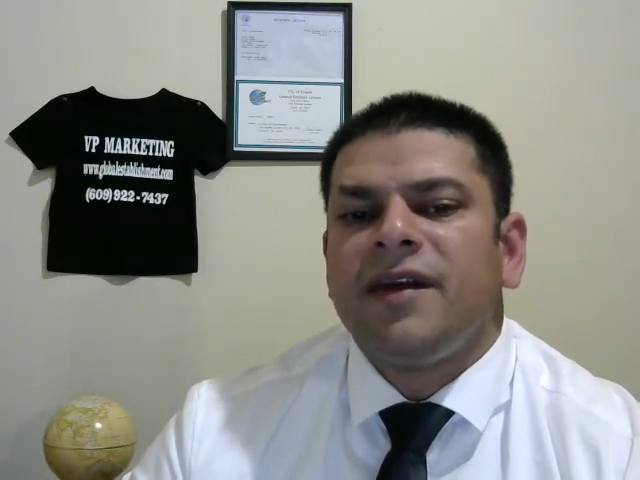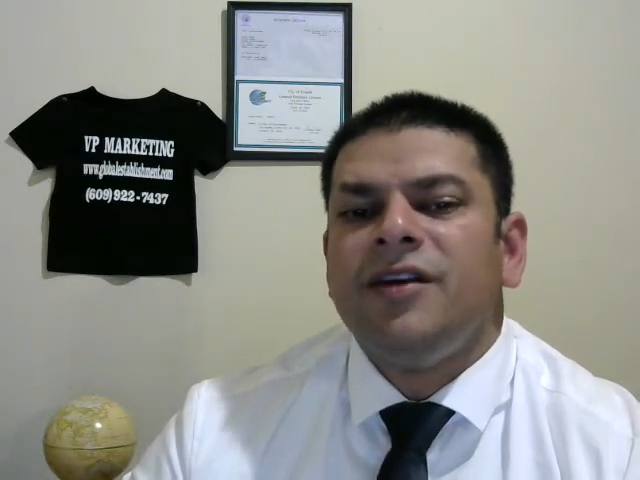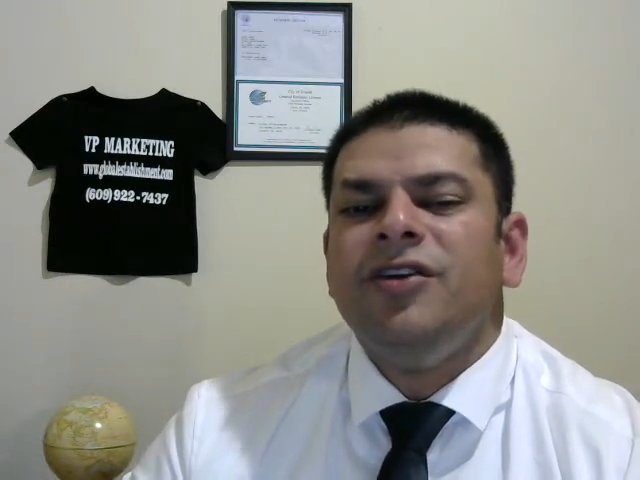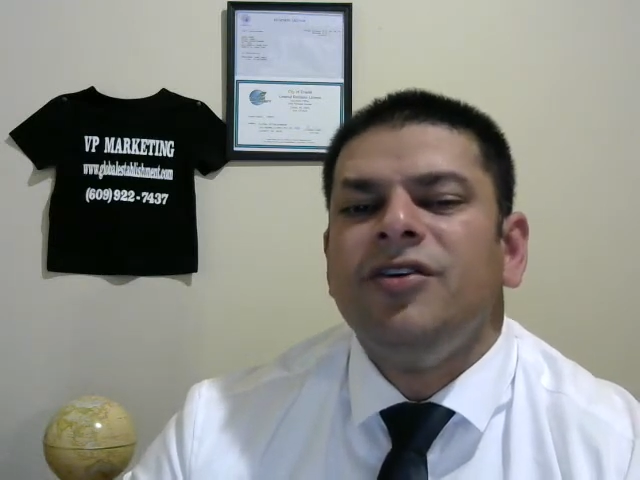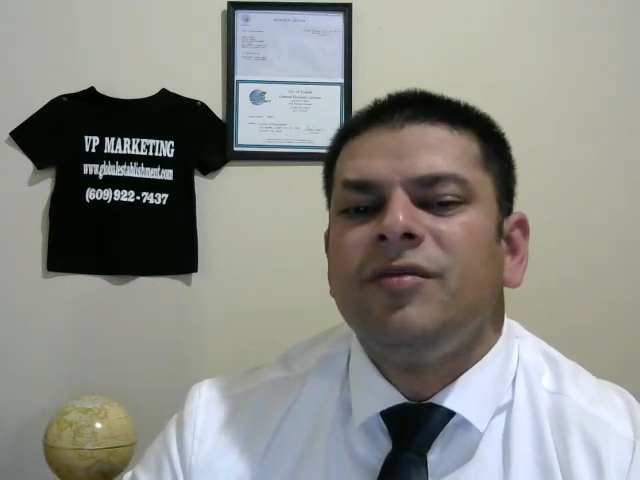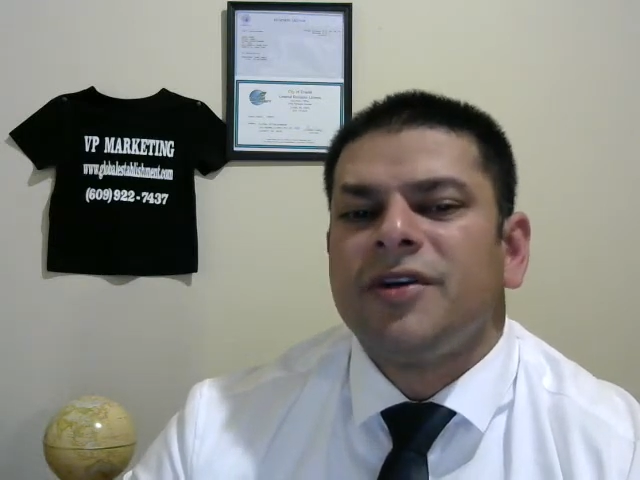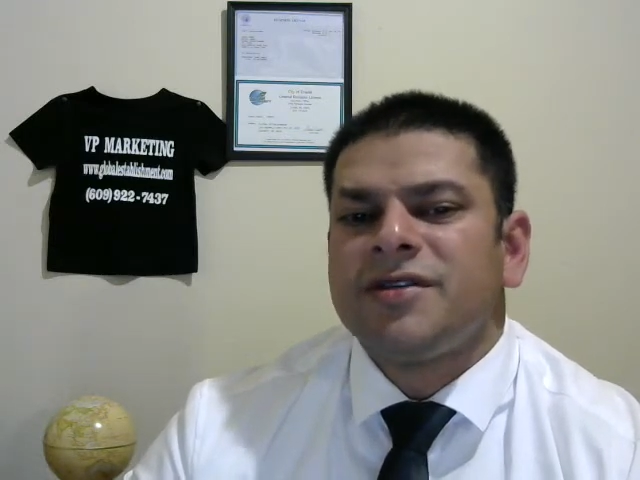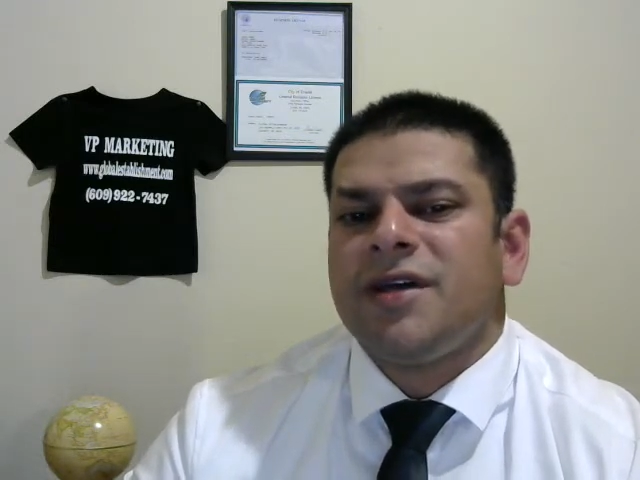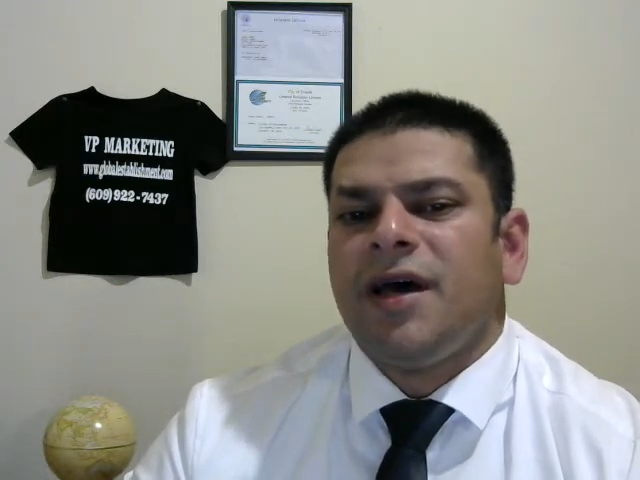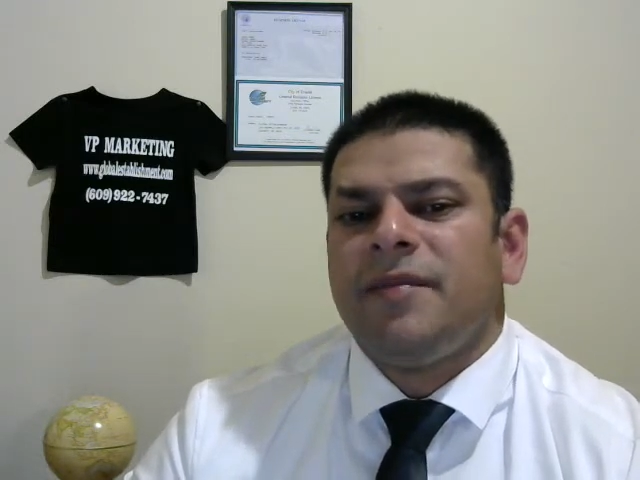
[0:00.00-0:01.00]
on numerous
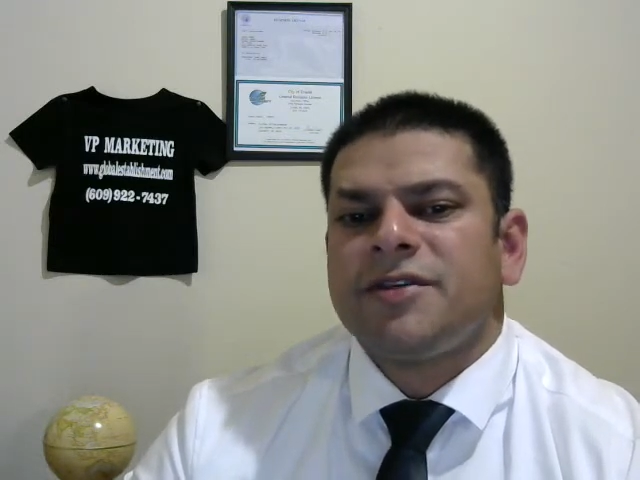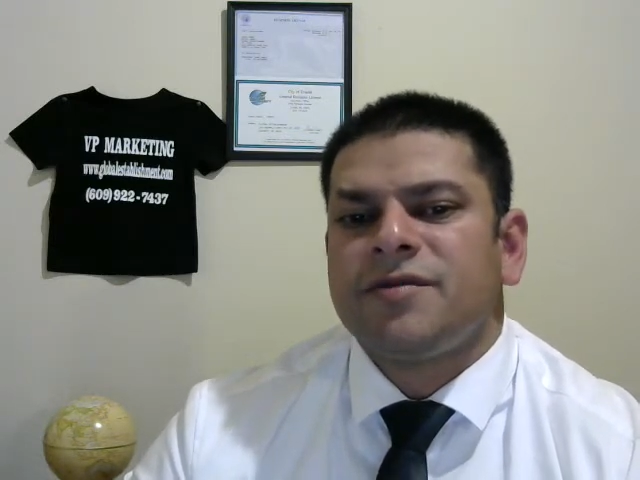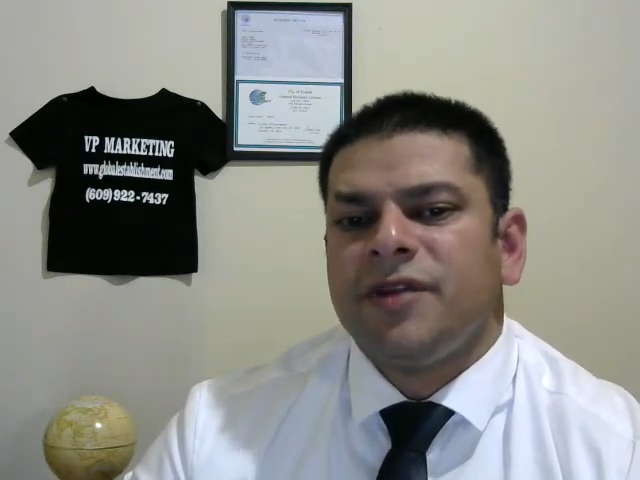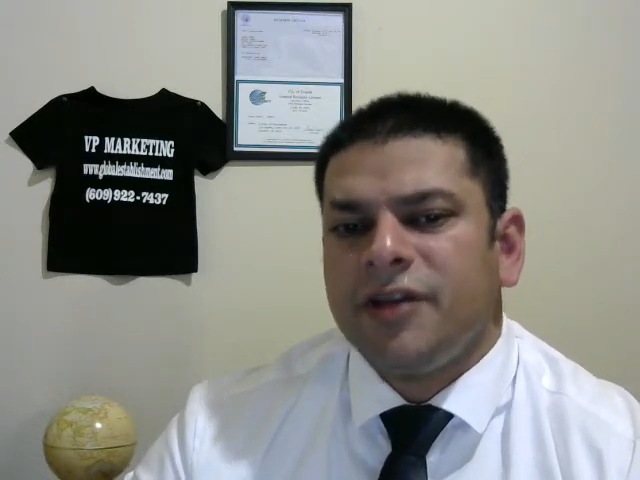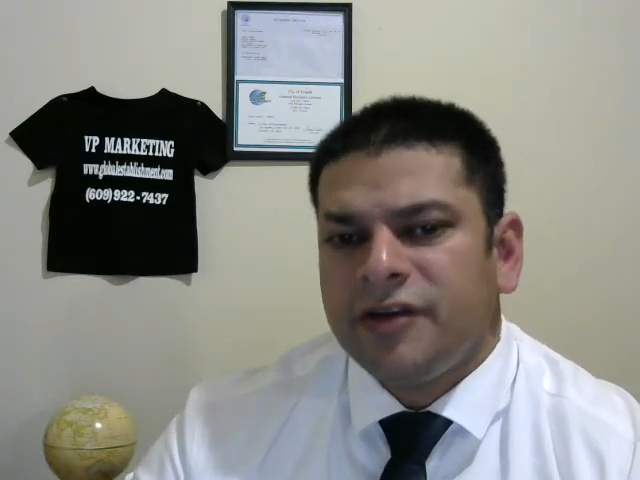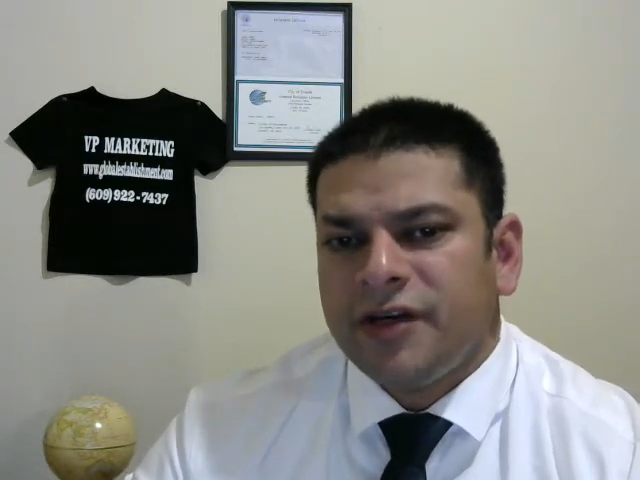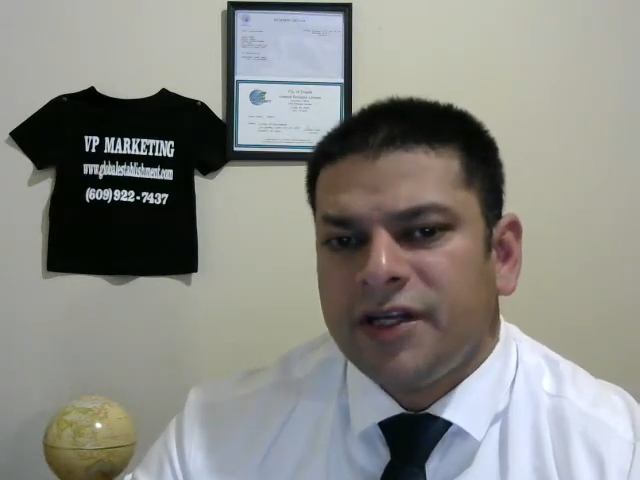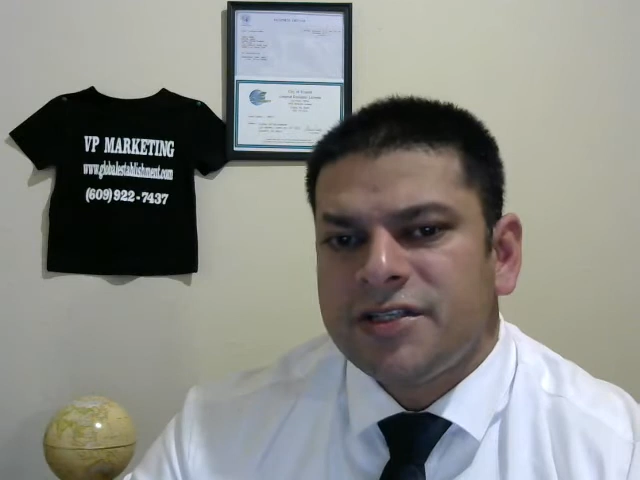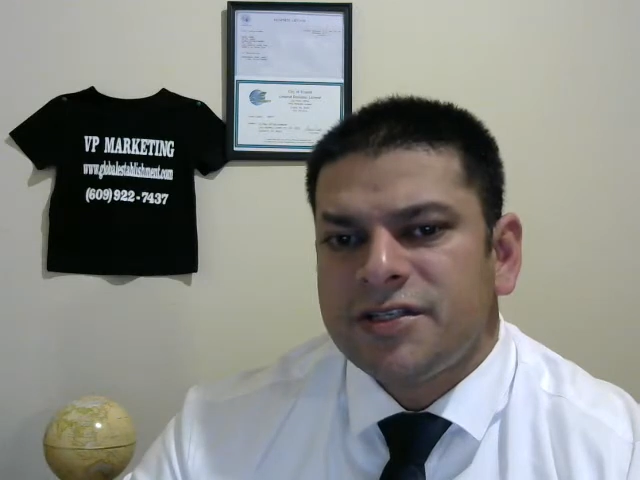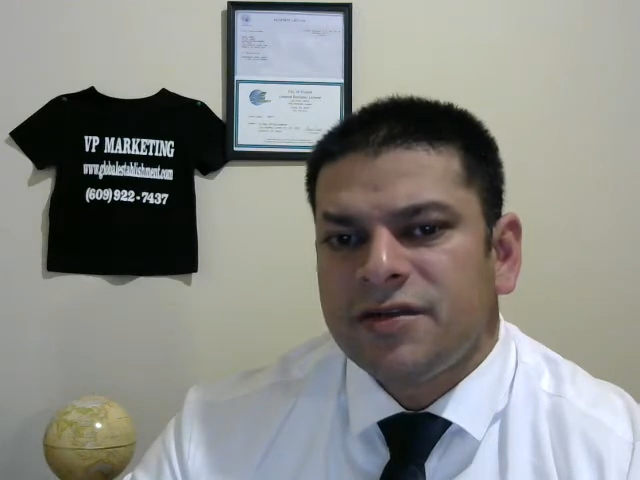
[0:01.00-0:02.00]
topics within your
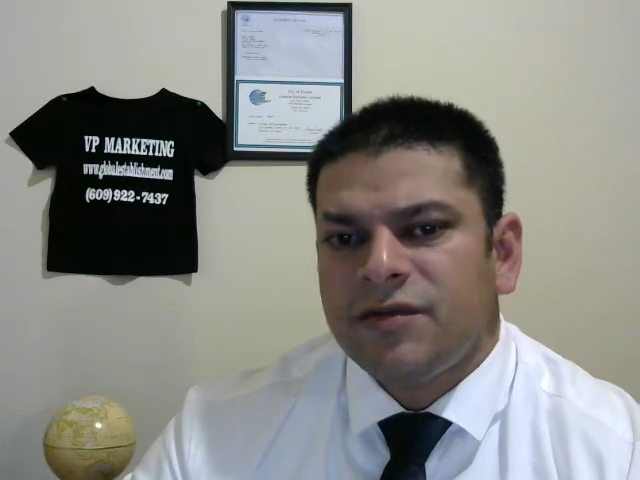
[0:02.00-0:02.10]
niche,